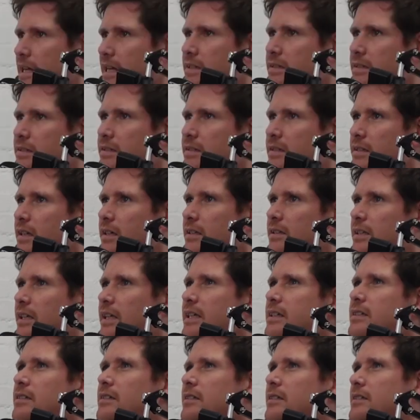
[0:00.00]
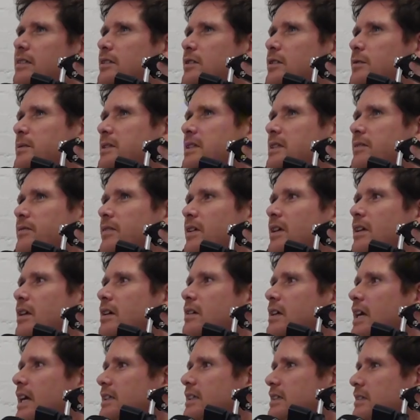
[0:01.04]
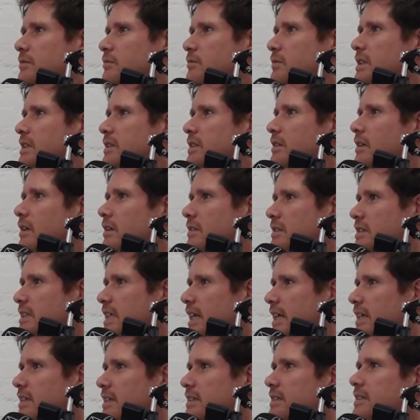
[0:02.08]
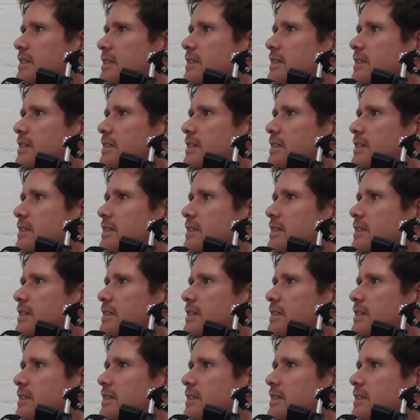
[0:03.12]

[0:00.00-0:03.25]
it's in such a specific location which you can't change.